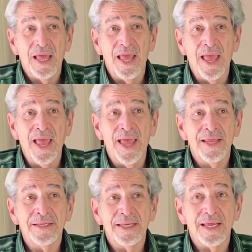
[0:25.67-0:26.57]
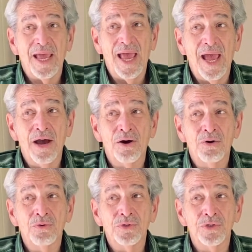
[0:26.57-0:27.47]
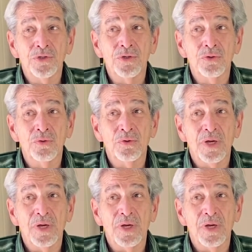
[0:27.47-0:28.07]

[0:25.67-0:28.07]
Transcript: and how you